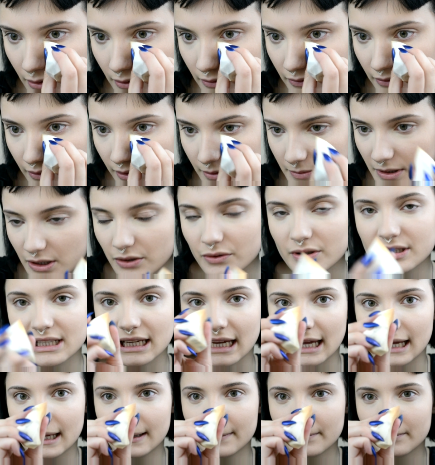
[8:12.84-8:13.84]
So I'm using
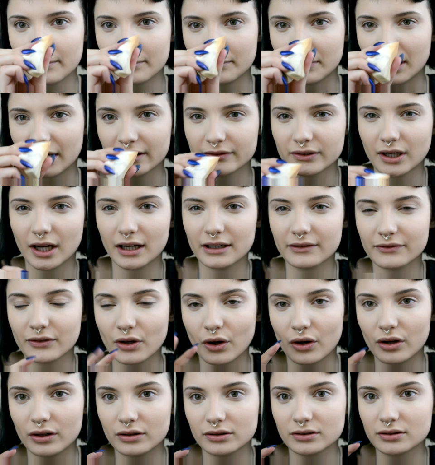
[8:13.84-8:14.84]
it, but I've kind of got